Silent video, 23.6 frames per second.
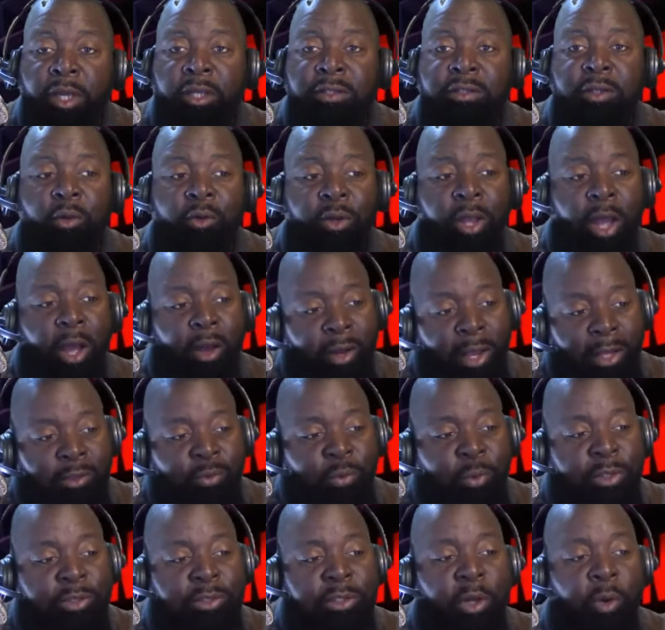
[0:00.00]
And so, y'all,
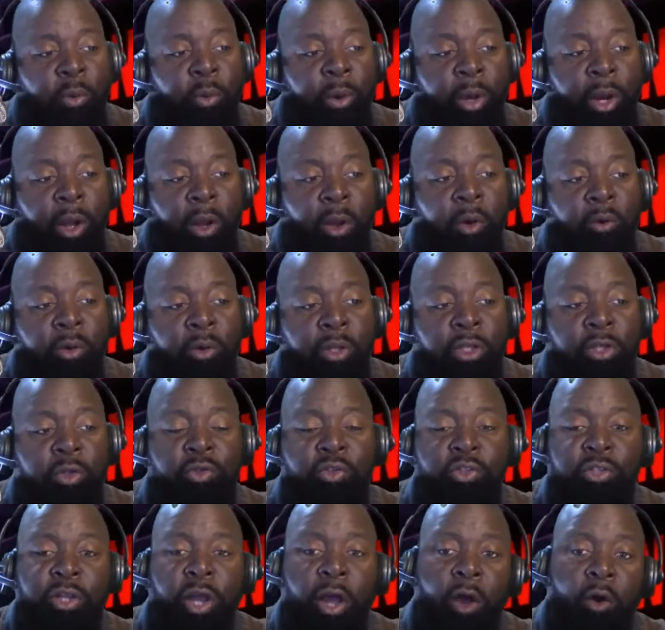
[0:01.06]
that's what's going on. And you
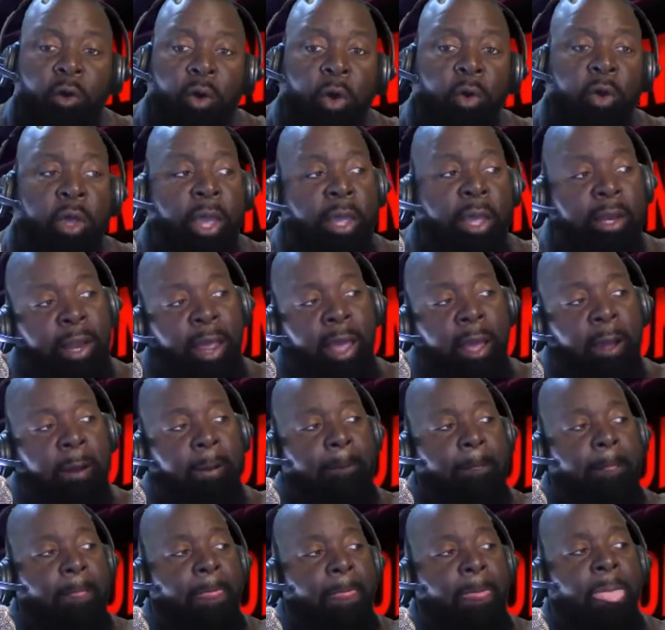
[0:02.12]
saw, okay,
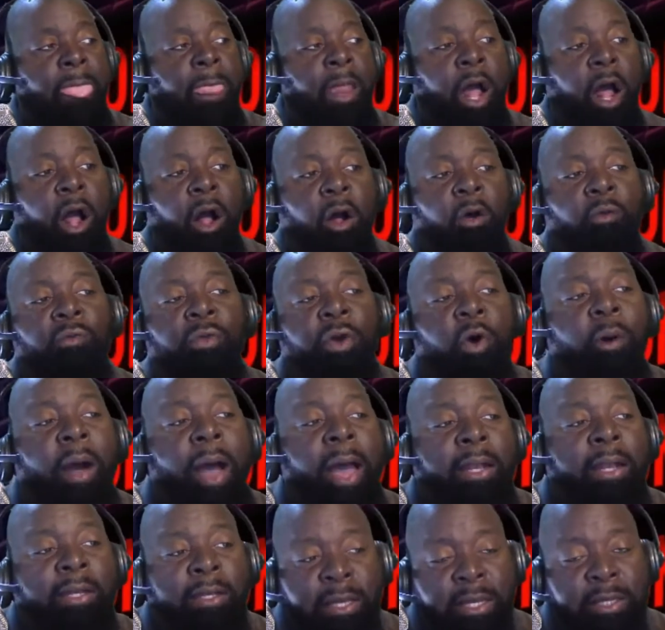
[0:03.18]
now, although
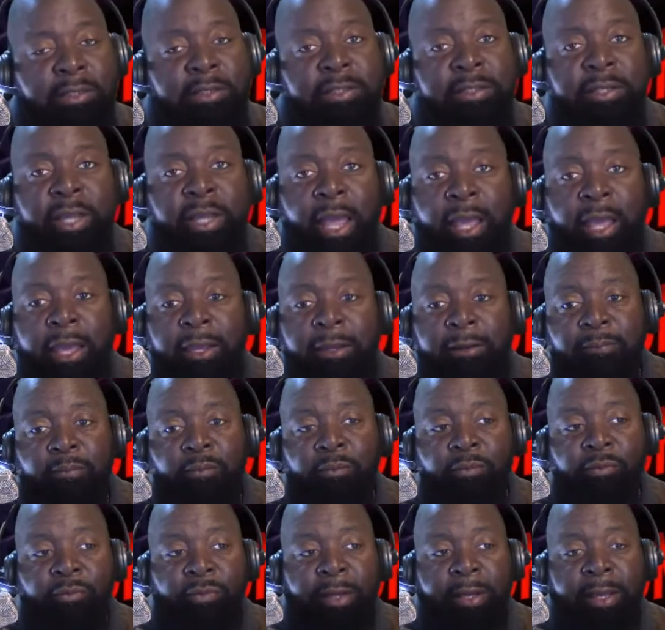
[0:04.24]
I did say
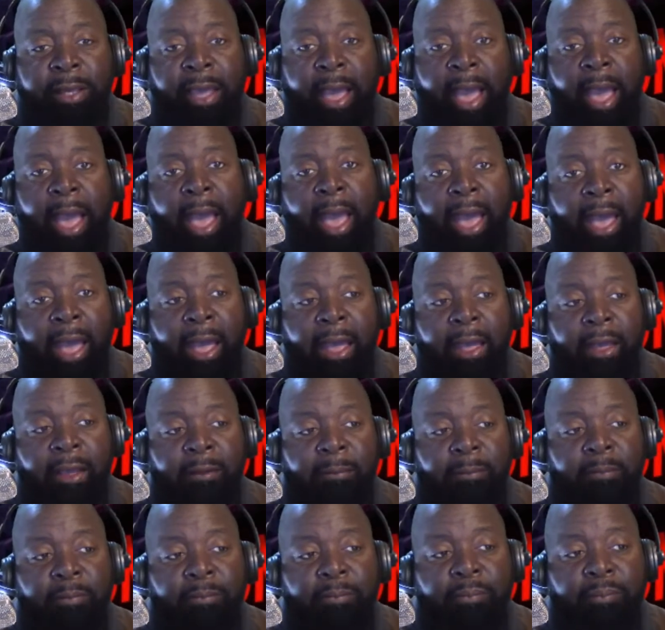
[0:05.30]
the guy
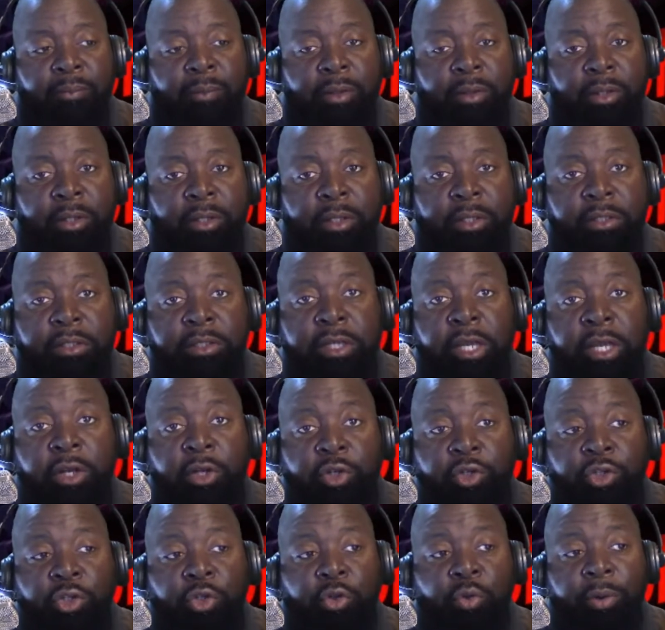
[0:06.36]

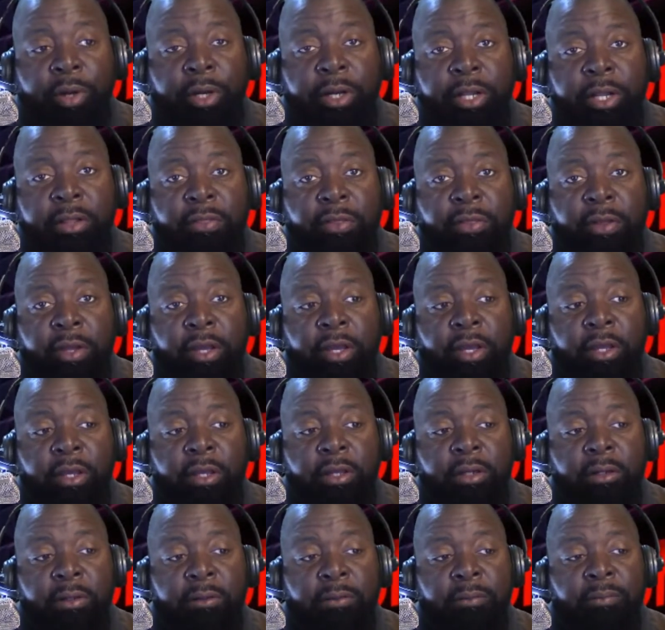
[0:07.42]
didn't do
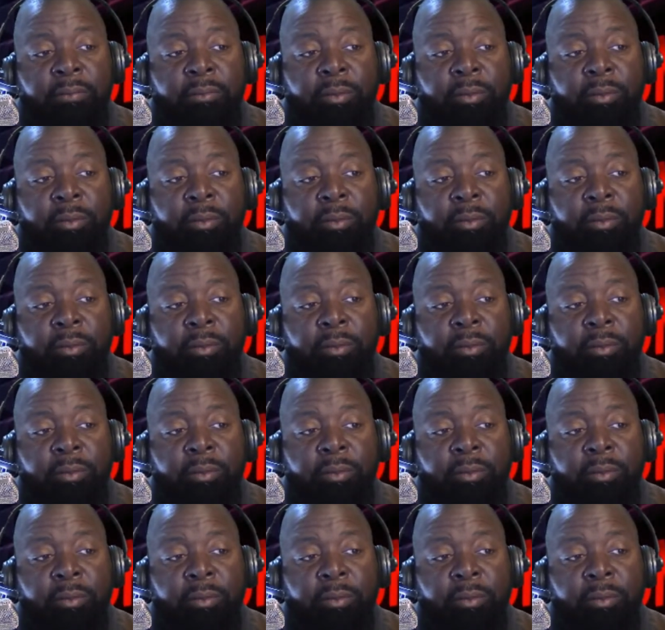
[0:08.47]
anything,